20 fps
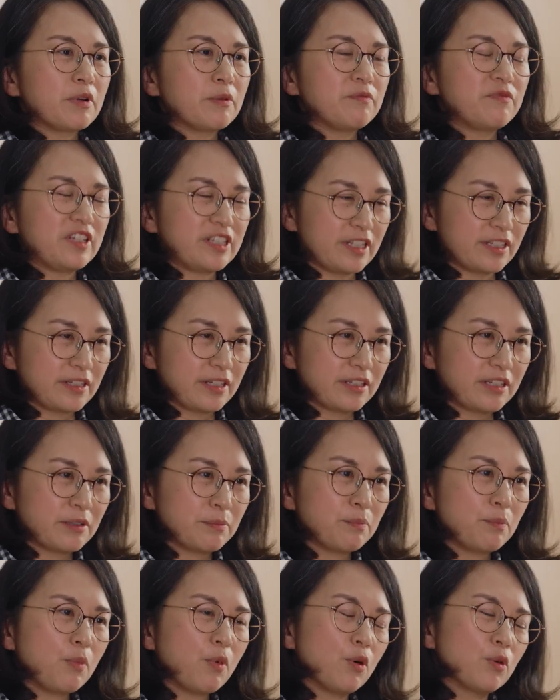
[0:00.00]
visited
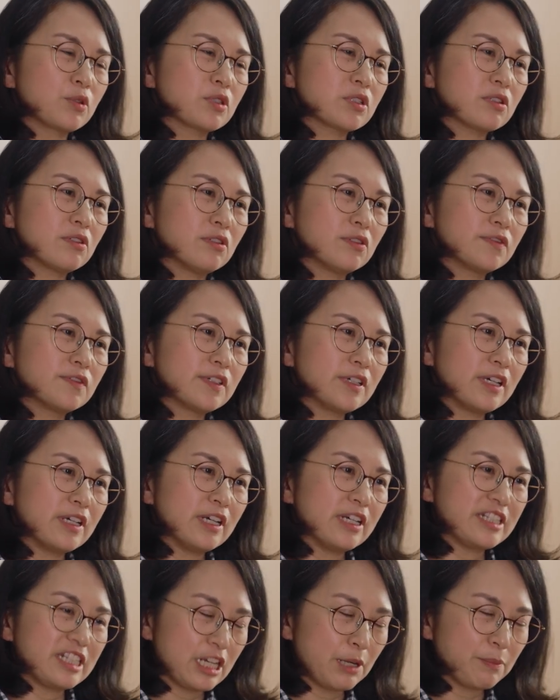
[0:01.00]
ports of
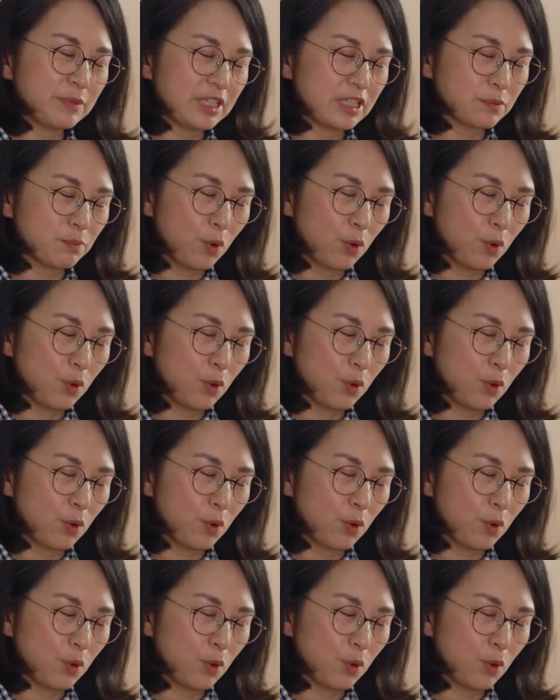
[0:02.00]
Japanese